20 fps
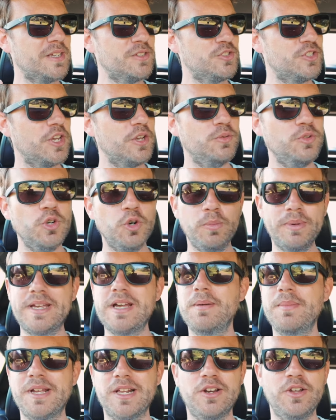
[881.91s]
So you'll be
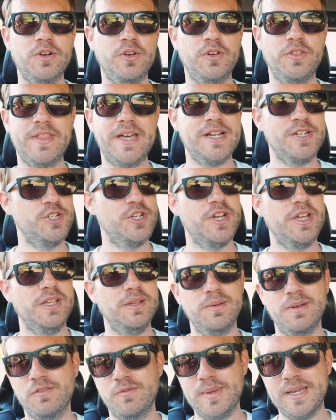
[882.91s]
coming along on that
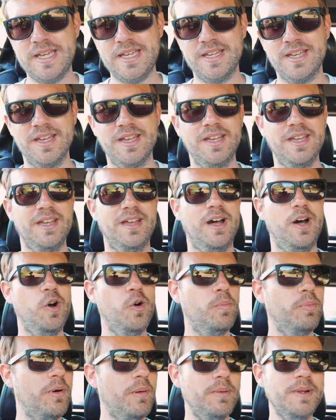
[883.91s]
journey with me.
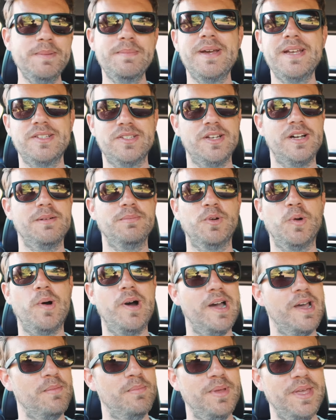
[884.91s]
I'll probably mess up
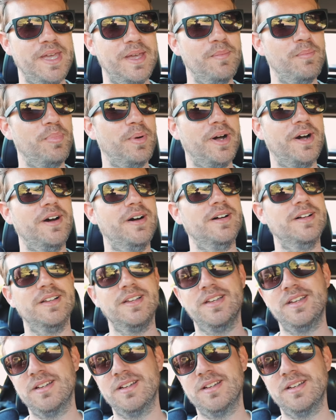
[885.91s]
quite a bit, but